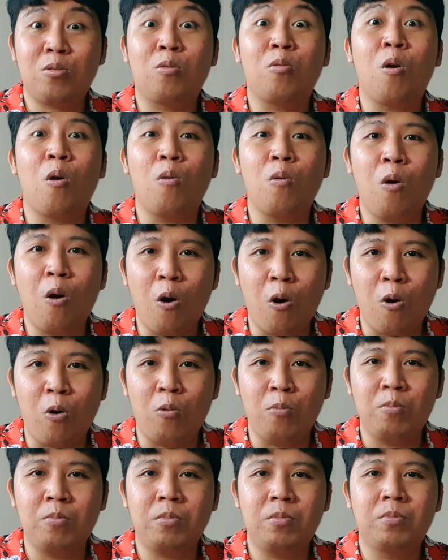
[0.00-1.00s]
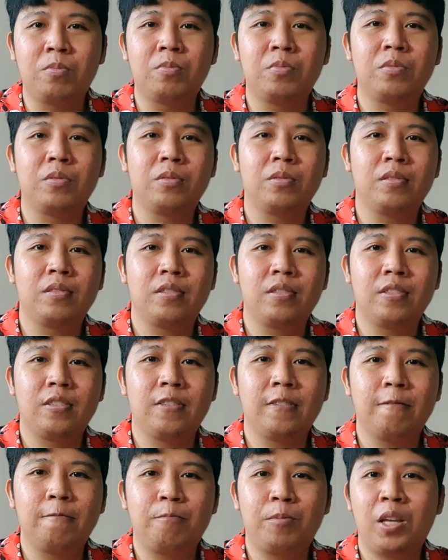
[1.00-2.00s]
to go home.
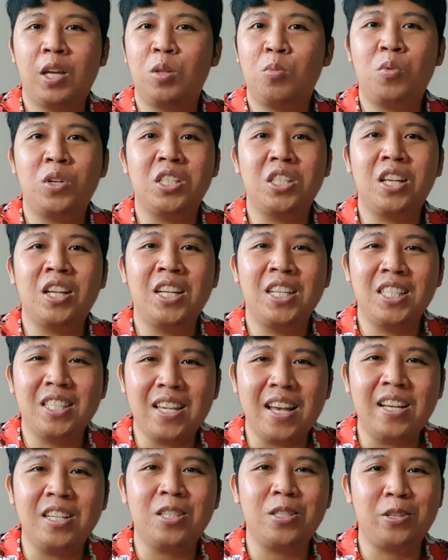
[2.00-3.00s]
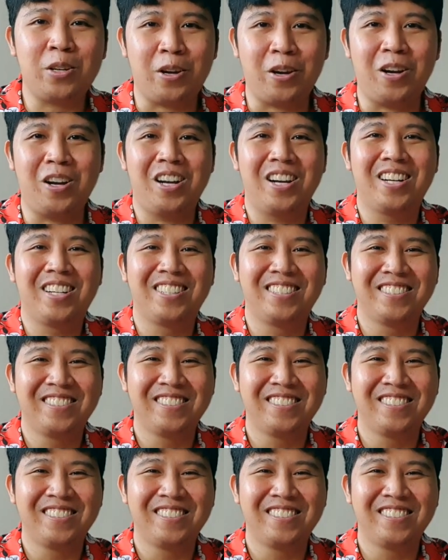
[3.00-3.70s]
It was a disaster.